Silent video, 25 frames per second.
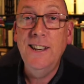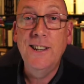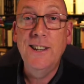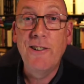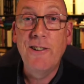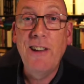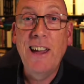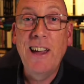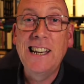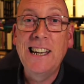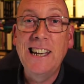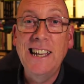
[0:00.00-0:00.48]

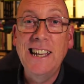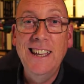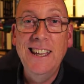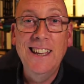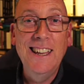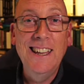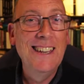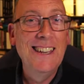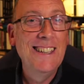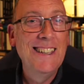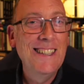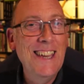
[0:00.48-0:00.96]
indirectly,
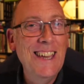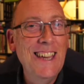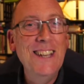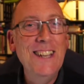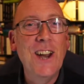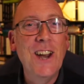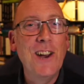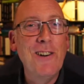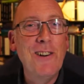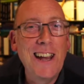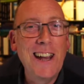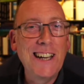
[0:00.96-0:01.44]
uh, the
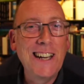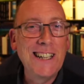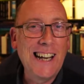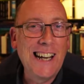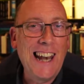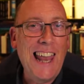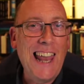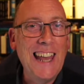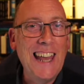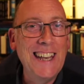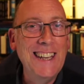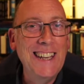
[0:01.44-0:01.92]
indirect
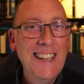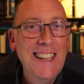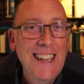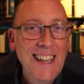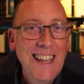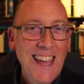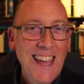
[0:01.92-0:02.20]
clan.